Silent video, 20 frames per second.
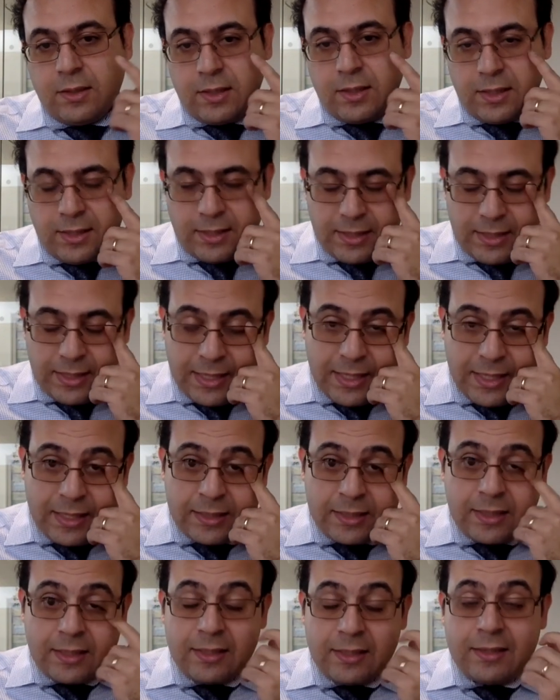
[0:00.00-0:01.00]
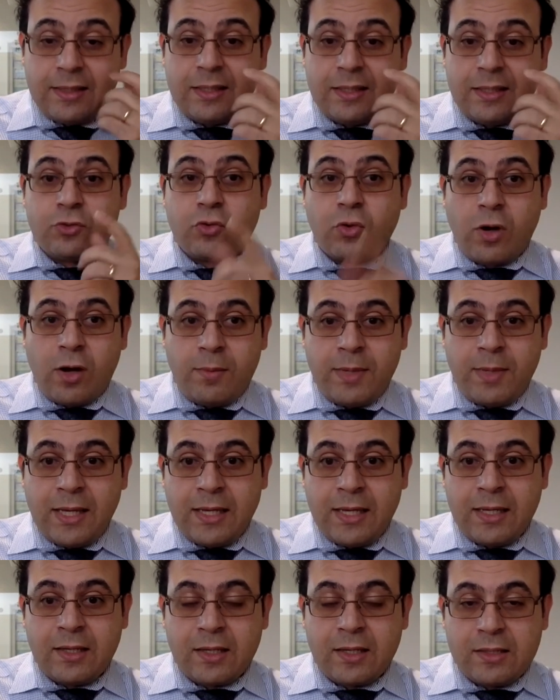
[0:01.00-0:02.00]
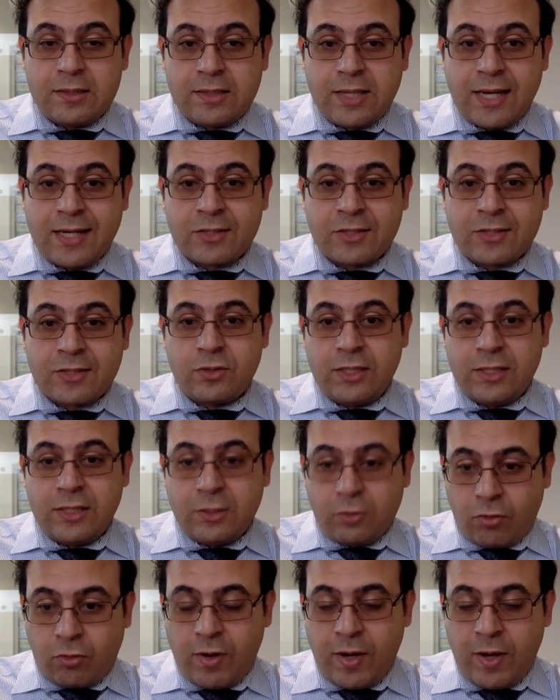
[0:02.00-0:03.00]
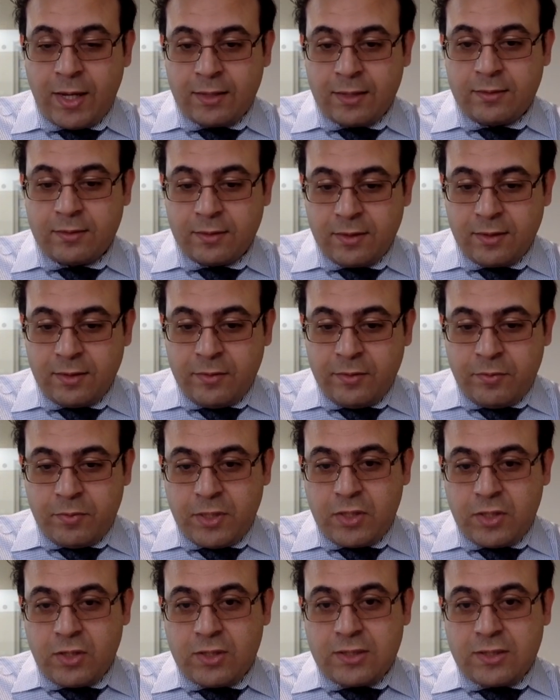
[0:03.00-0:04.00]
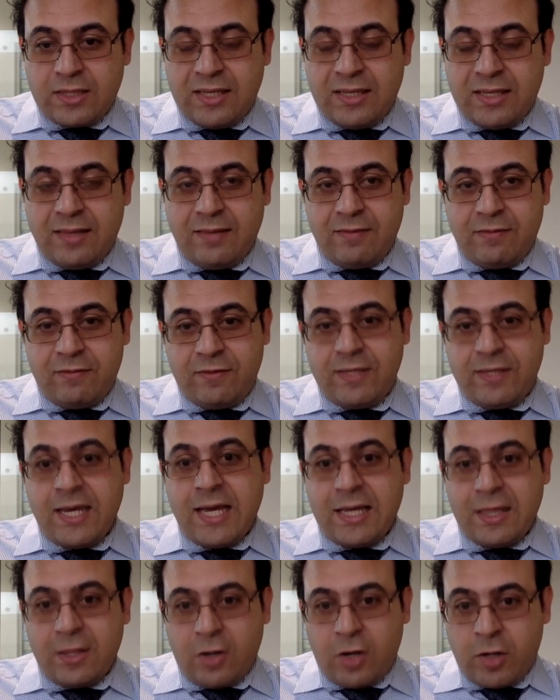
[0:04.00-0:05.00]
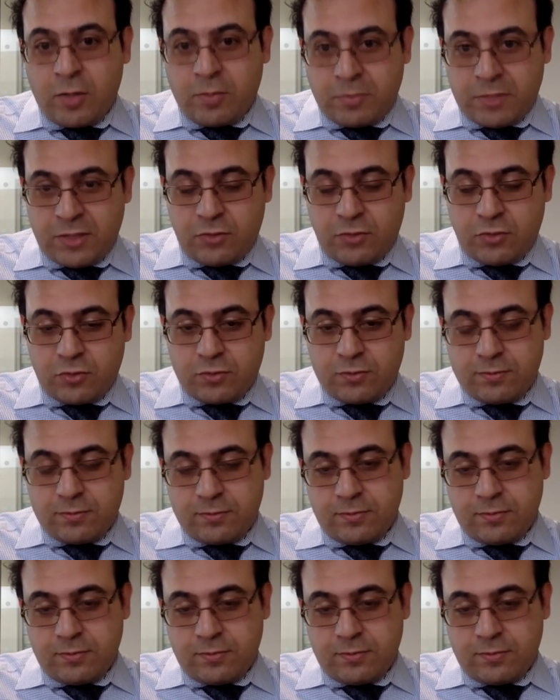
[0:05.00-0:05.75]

Uh, and the drumming is actually great because in the VA Long Beach,